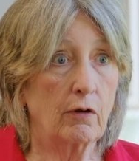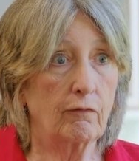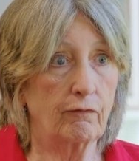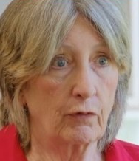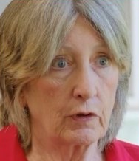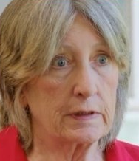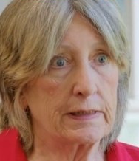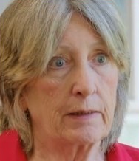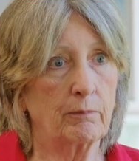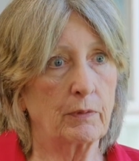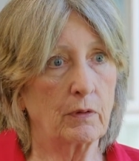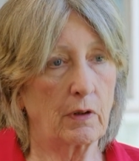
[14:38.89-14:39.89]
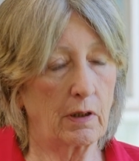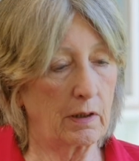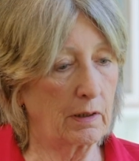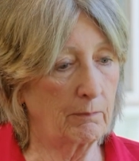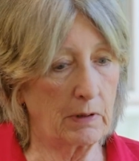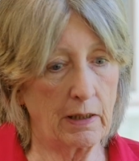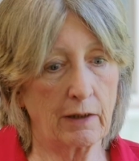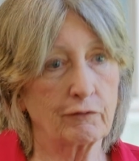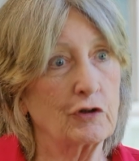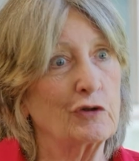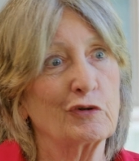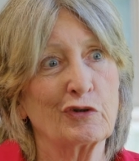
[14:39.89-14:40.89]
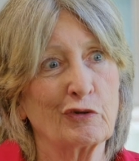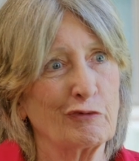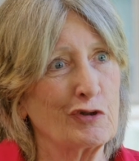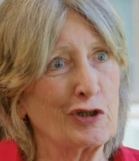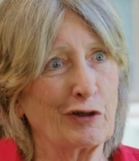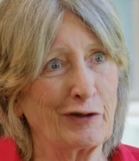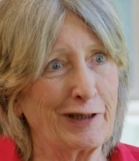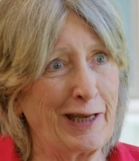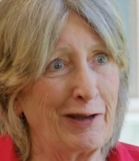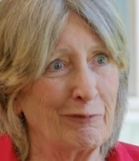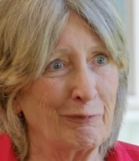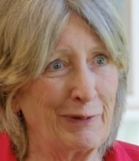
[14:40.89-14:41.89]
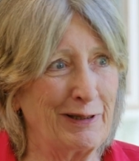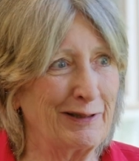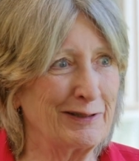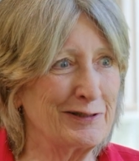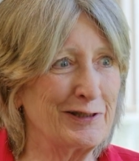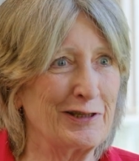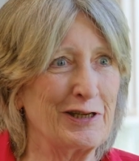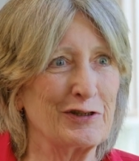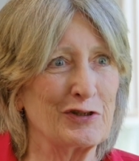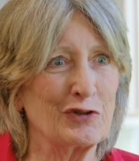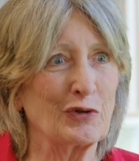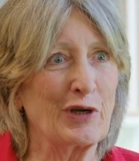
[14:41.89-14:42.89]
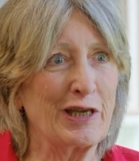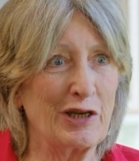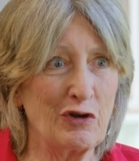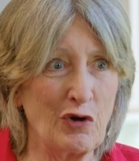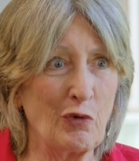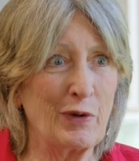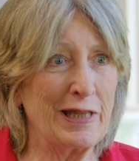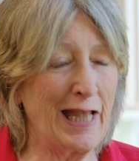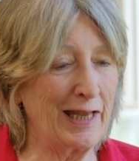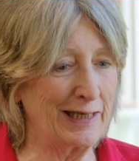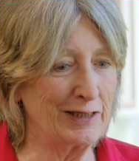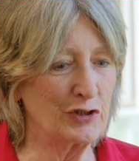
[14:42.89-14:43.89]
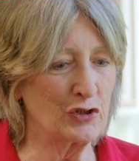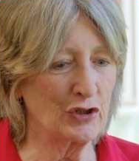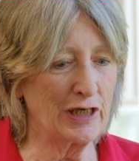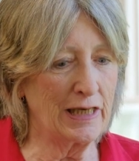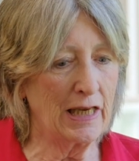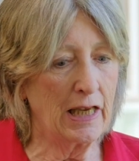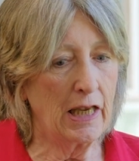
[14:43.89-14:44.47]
For example, and I'm going to have to use New Rochelle again, being a city historian and knowing that history,